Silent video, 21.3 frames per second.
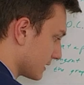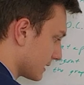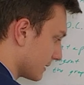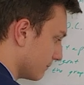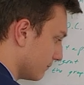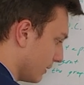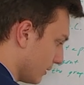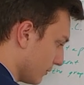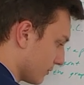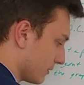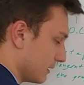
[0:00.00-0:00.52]
to
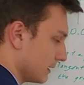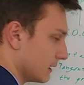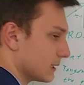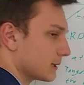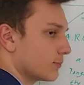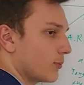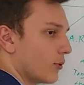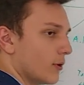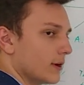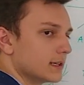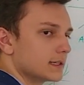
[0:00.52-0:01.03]
both these
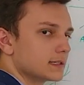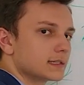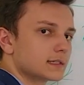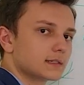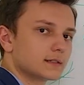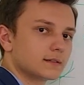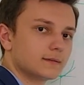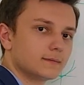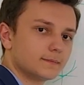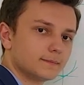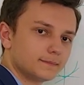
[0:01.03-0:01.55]
points.
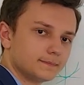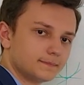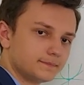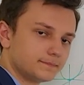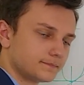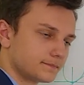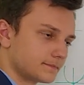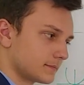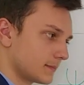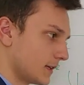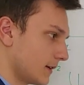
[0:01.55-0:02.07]

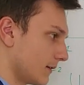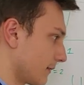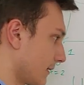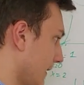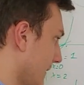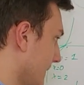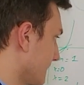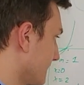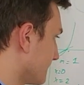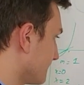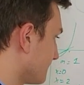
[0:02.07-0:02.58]

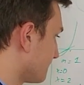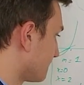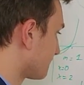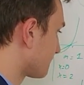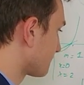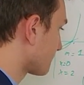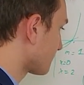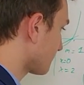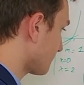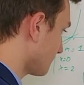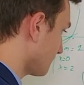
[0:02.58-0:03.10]
Okay?
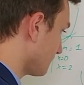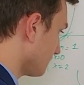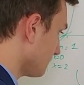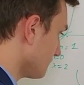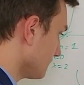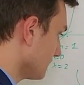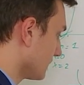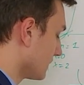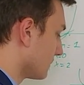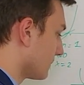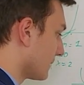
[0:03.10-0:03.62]

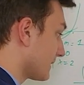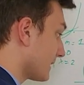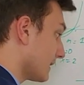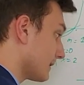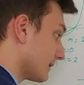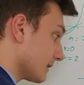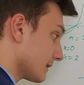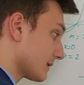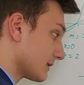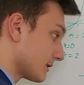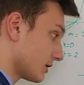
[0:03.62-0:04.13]
But that
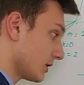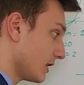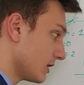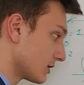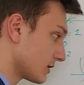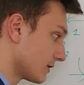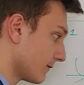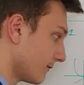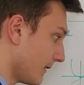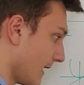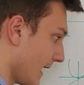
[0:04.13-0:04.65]
doesn't change
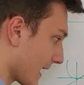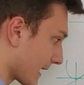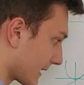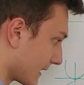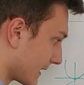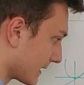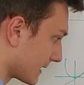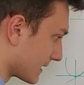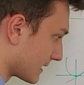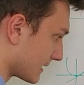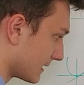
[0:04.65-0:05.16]
the fact
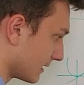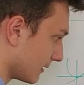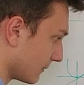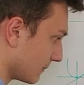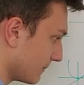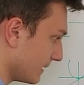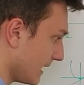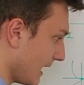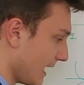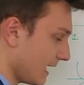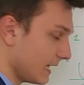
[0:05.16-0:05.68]
that it still
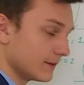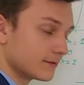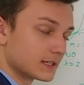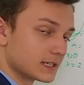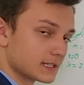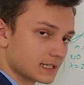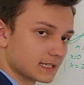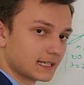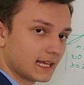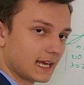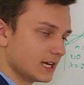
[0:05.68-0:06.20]
behaves as
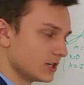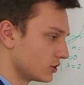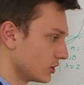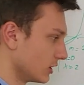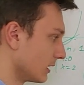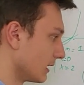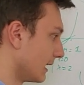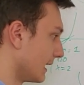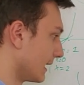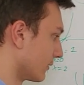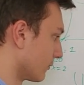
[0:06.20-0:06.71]
a tangent
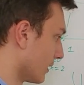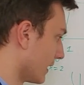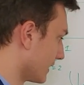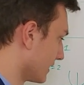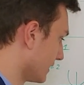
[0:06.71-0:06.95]
line right